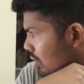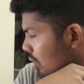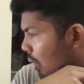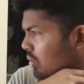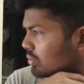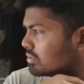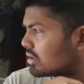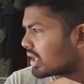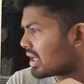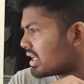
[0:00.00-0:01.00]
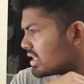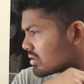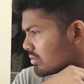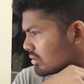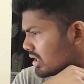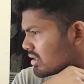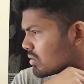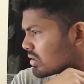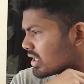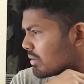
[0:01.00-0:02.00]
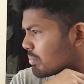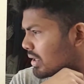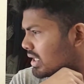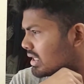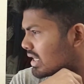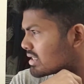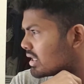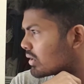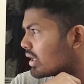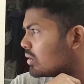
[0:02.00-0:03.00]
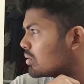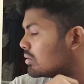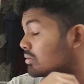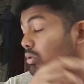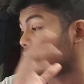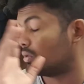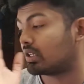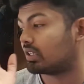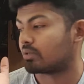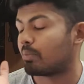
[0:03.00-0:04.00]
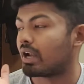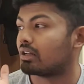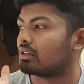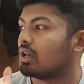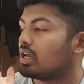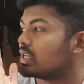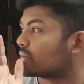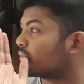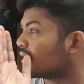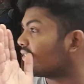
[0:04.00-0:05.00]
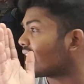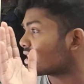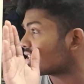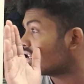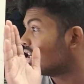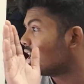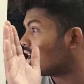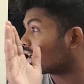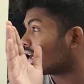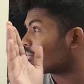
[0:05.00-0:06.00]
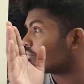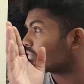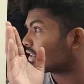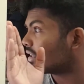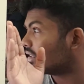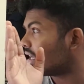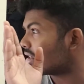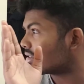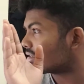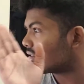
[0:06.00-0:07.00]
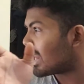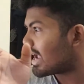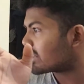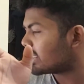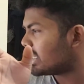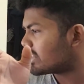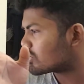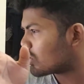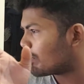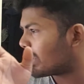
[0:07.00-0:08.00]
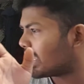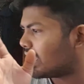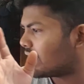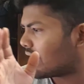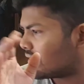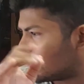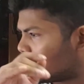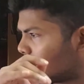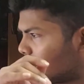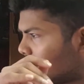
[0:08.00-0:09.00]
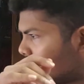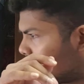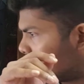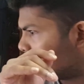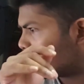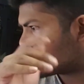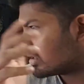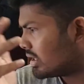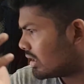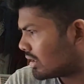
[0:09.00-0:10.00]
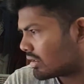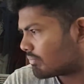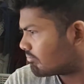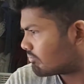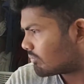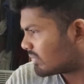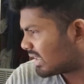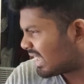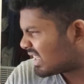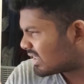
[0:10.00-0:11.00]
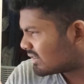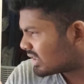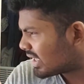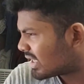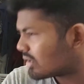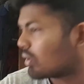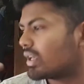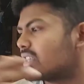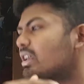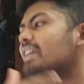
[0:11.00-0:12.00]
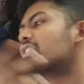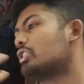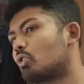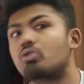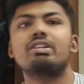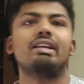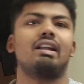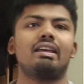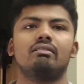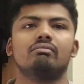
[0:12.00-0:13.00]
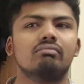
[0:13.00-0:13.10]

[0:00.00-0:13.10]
Oh, okay, he's touching it pretty nicely. Okay, look, dude, look panel. It's full of action. Okay, there is Clash, he's stopping it, and then Ludo's heel kicking. No, he's actually dodging, like,